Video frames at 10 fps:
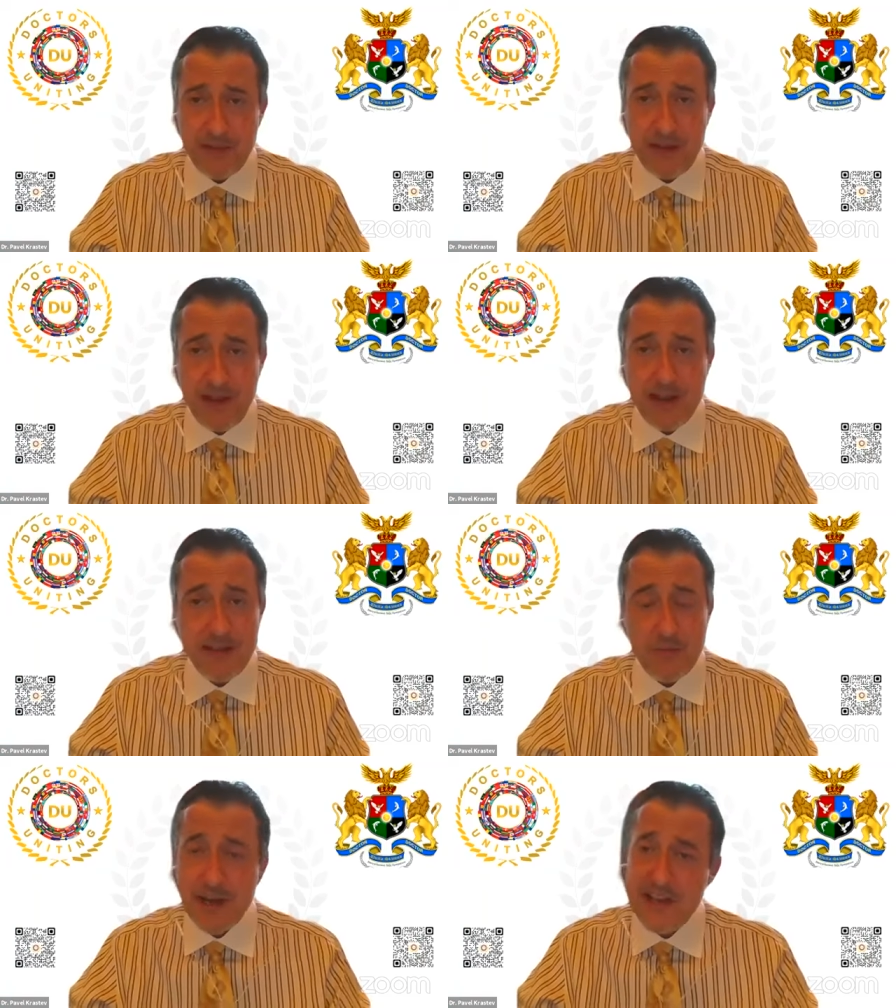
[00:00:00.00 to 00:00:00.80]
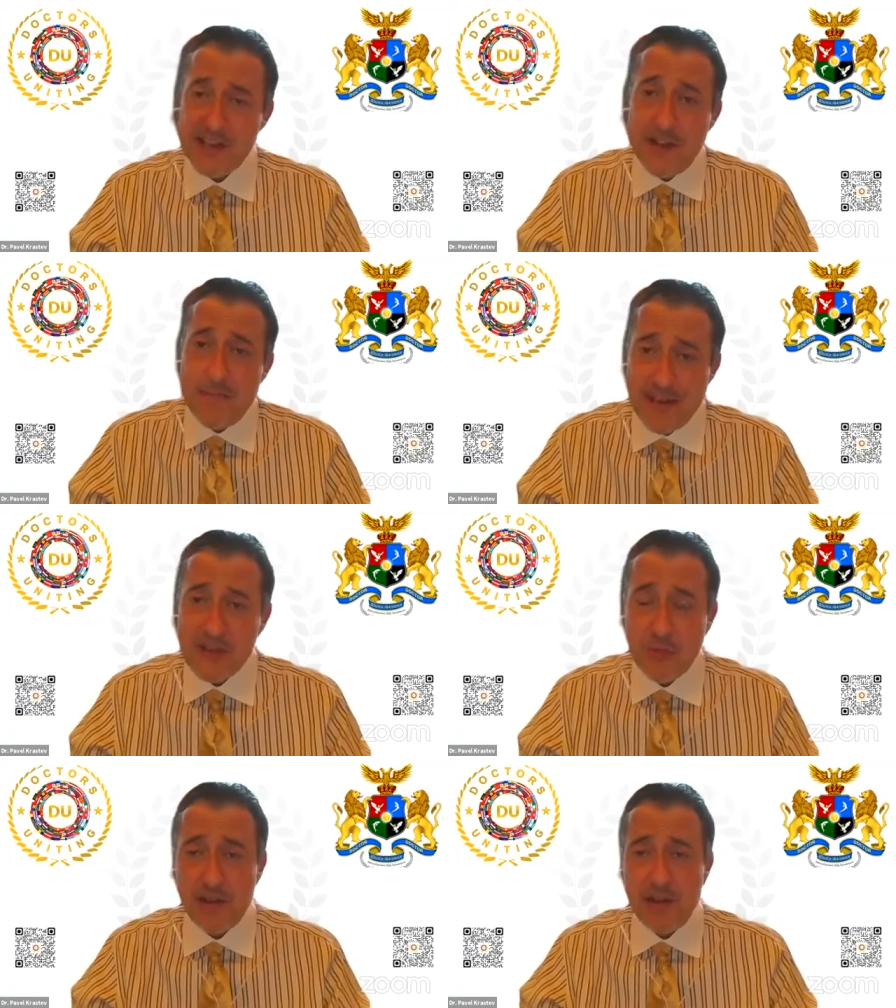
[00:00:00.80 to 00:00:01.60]
And when I say
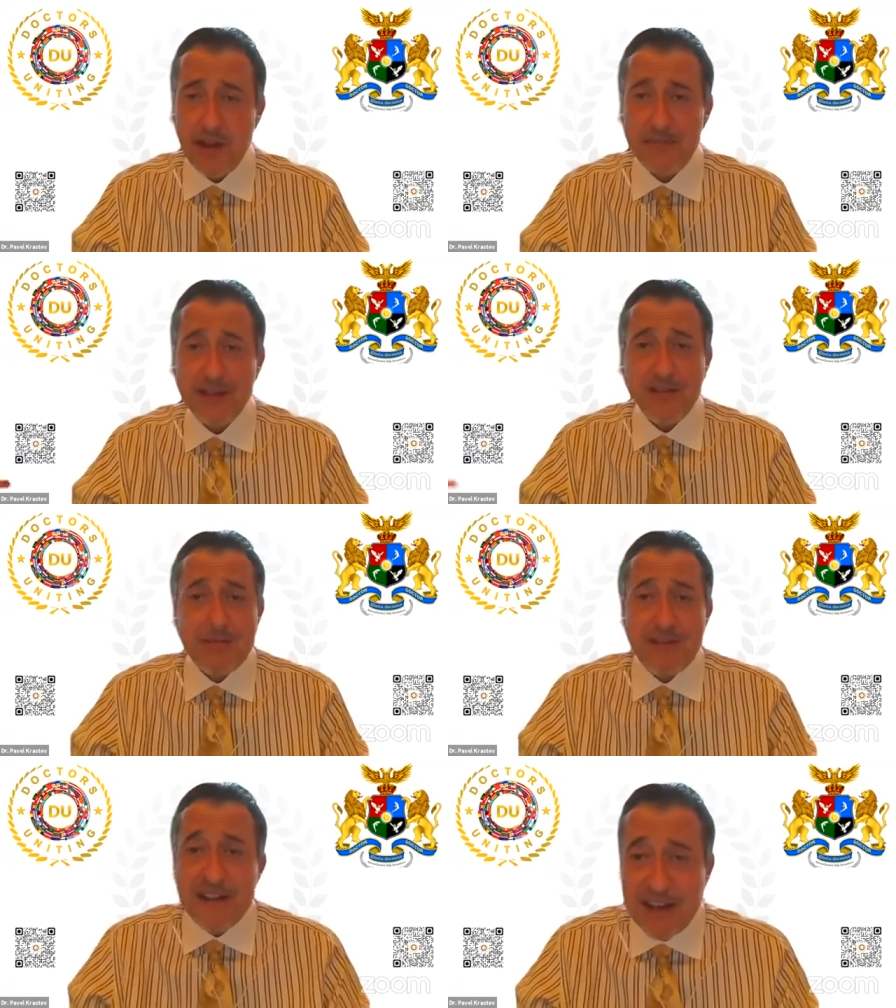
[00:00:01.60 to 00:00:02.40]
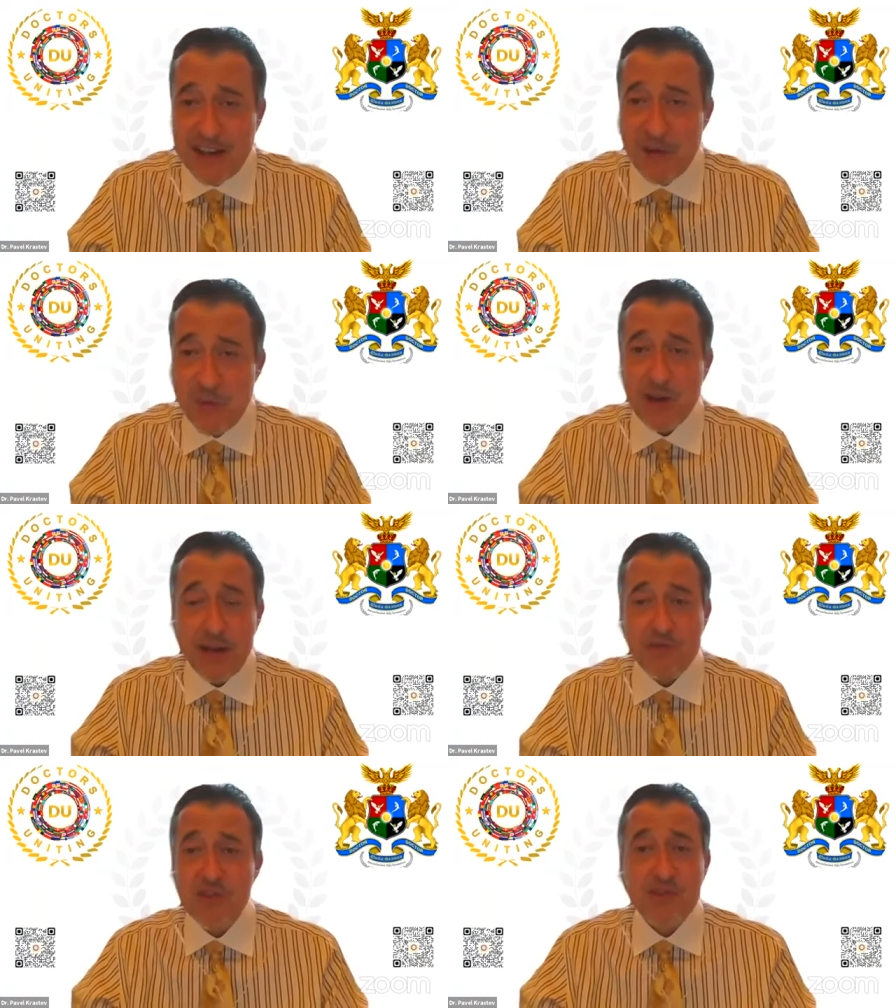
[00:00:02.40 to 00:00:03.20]
mess with, I'm not threatening anyone.
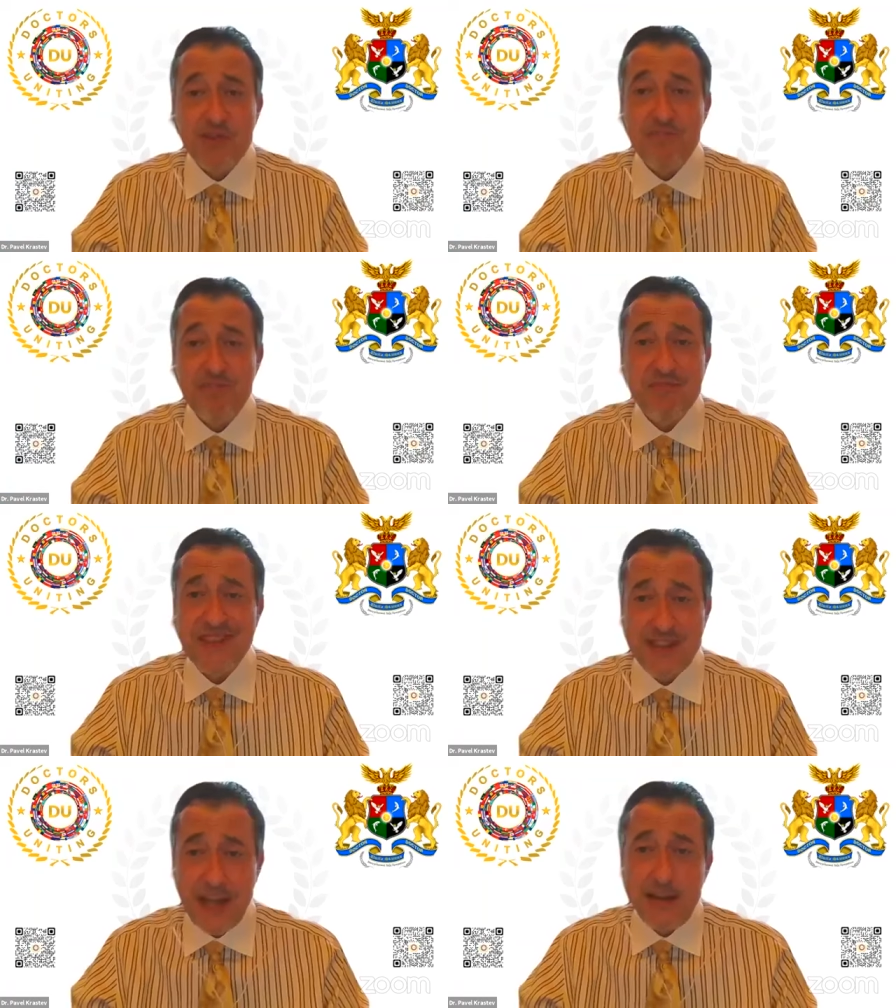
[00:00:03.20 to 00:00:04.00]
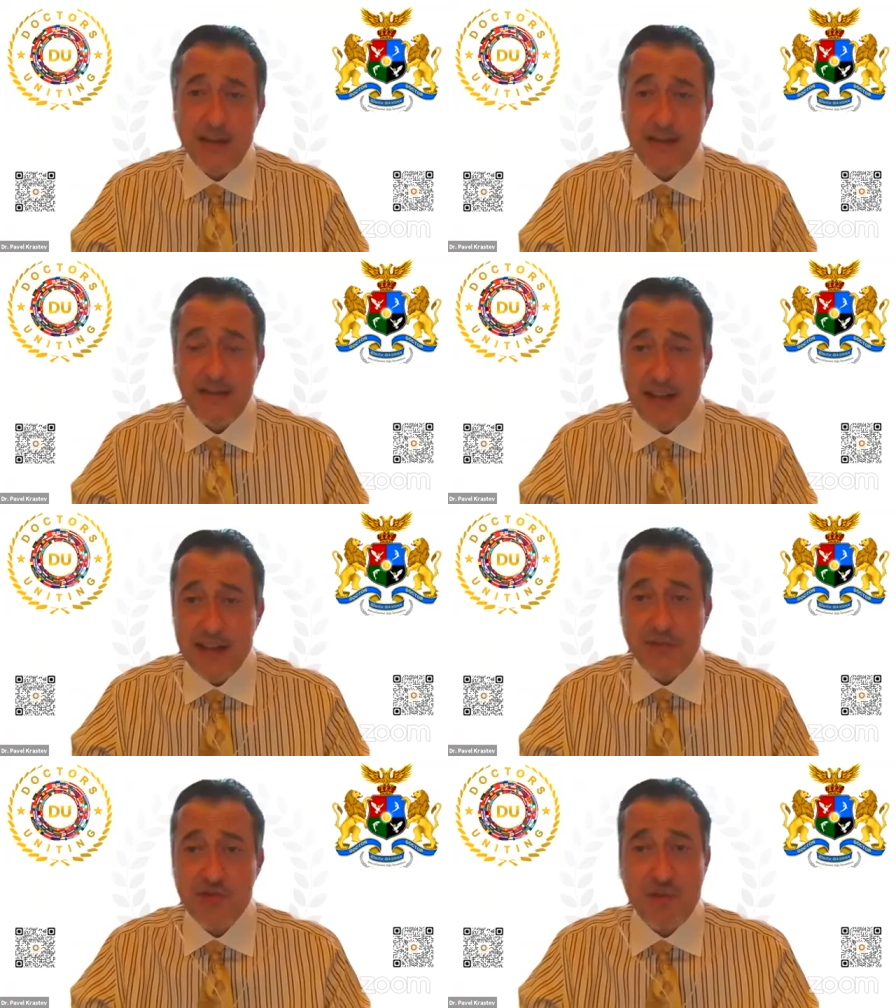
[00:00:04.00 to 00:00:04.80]
I'm just stating that
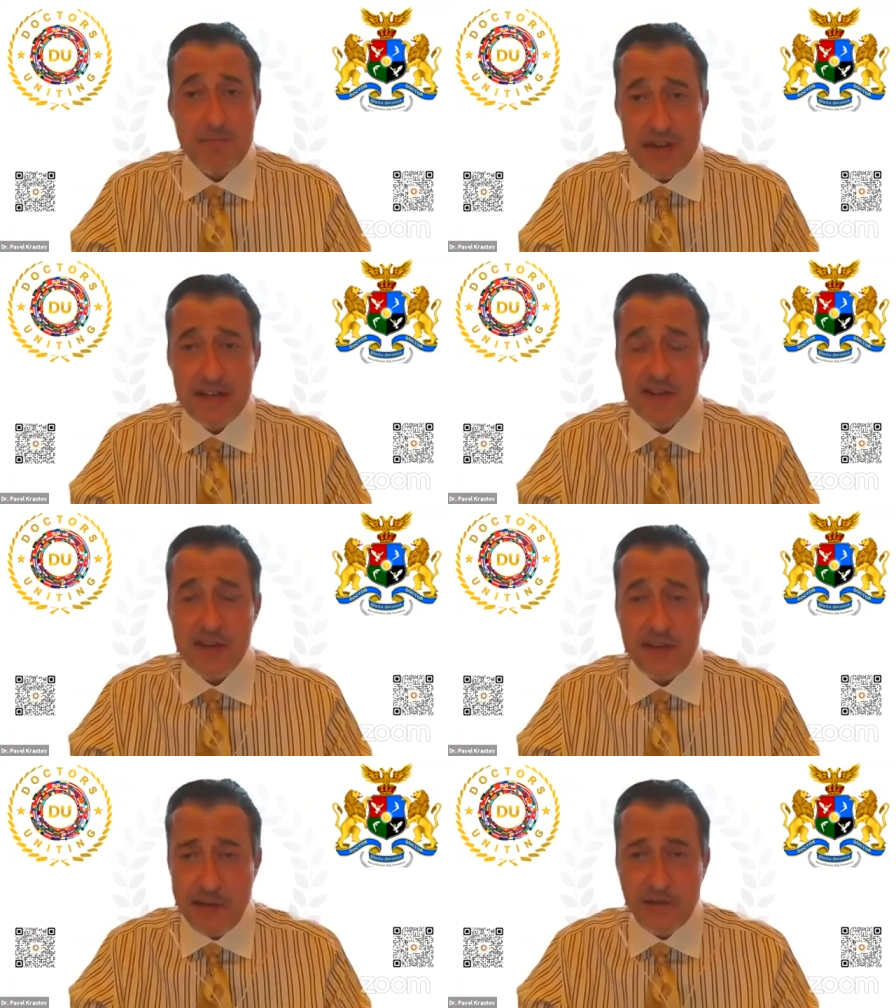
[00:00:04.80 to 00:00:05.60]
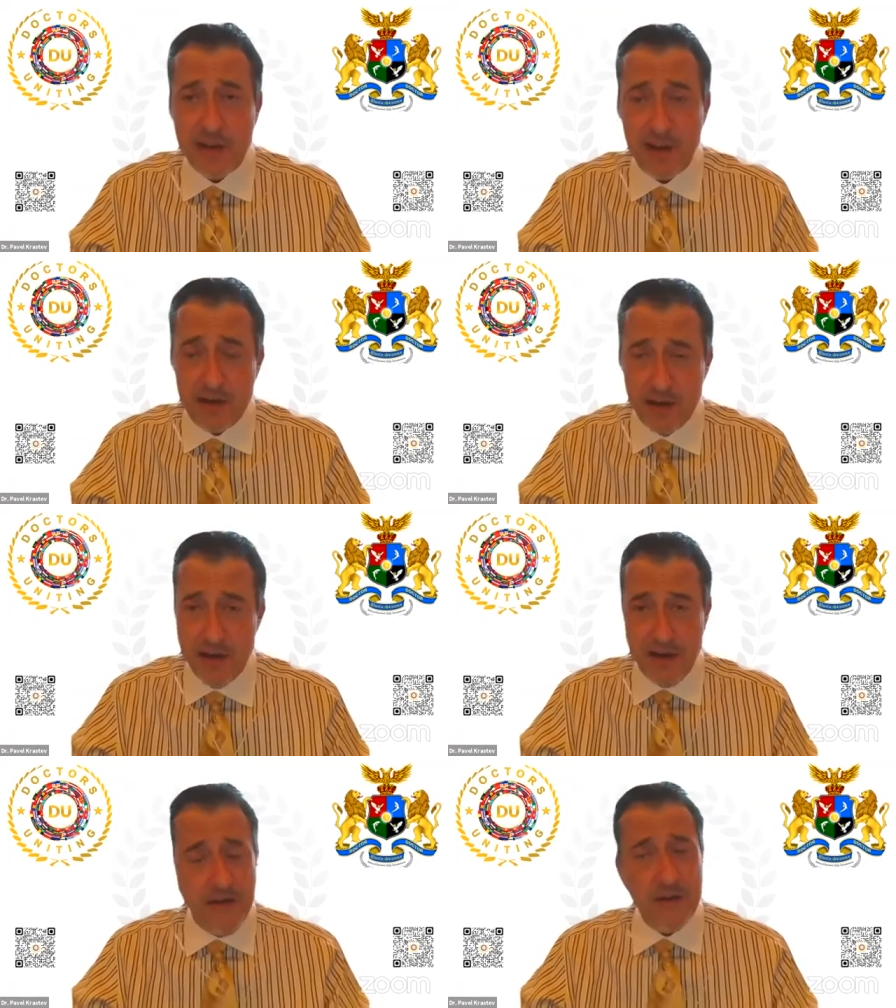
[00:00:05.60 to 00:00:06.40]
dentistry and medicine and healthcare
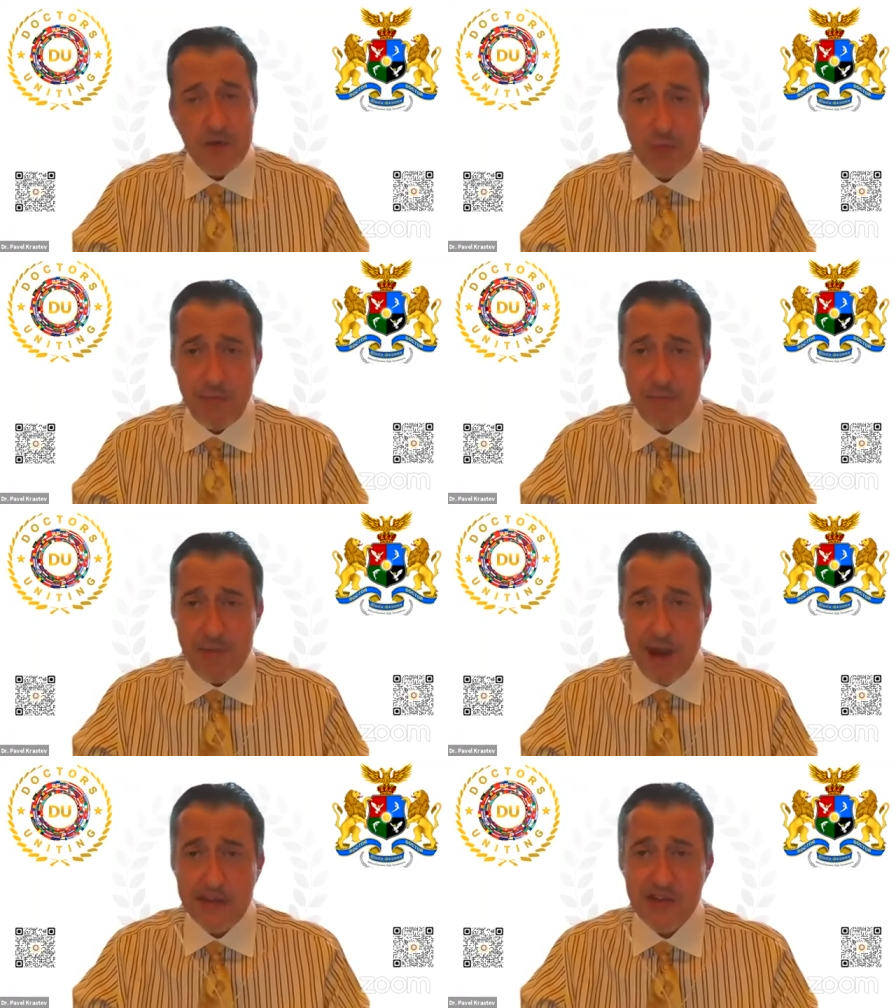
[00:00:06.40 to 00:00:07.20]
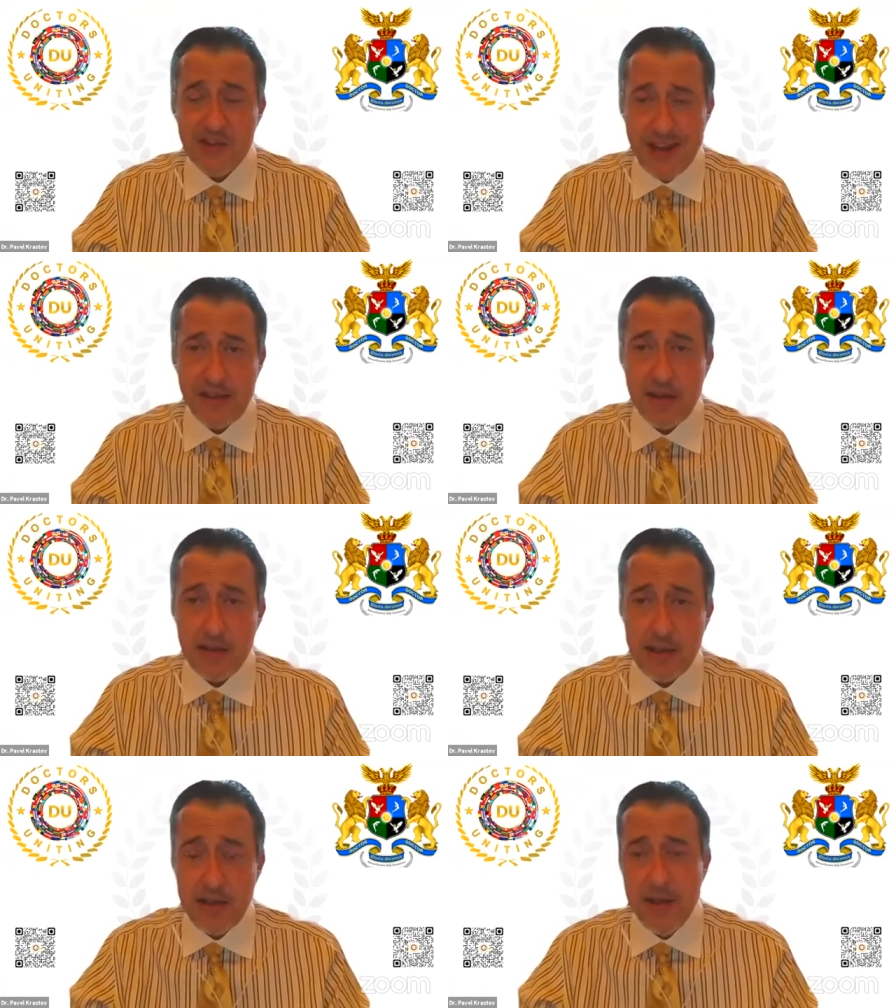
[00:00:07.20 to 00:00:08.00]
should be practiced
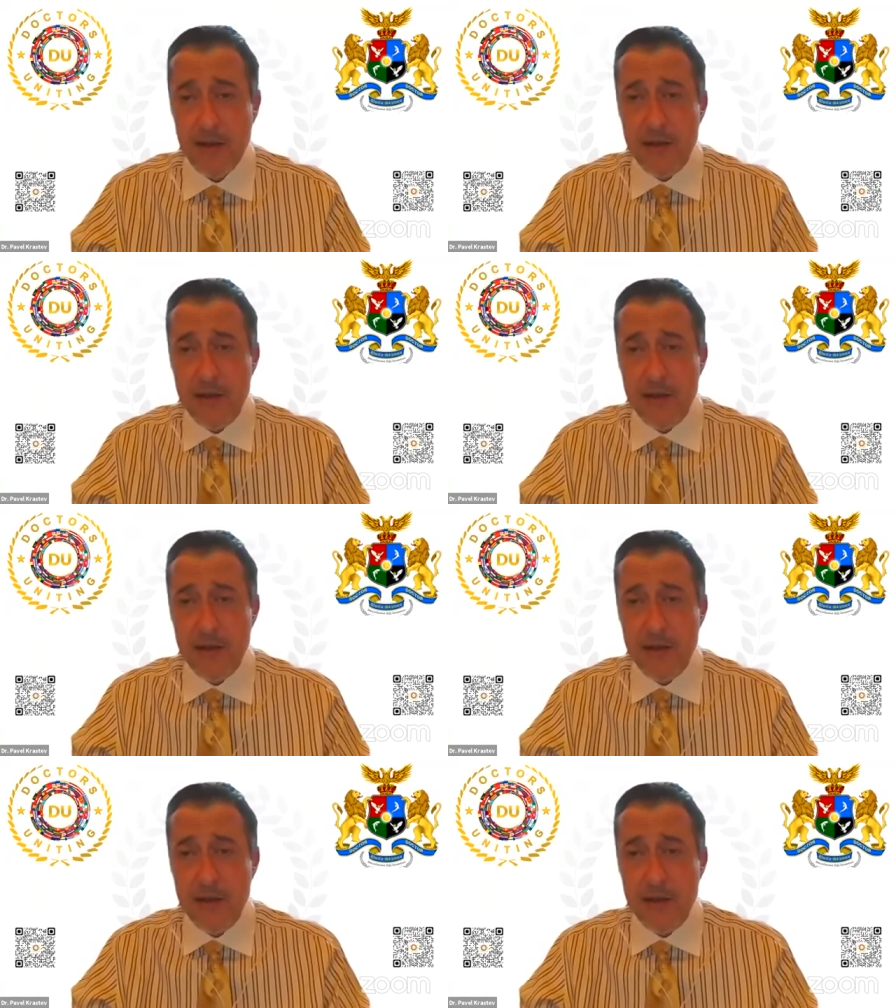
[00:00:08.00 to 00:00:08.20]
ethically.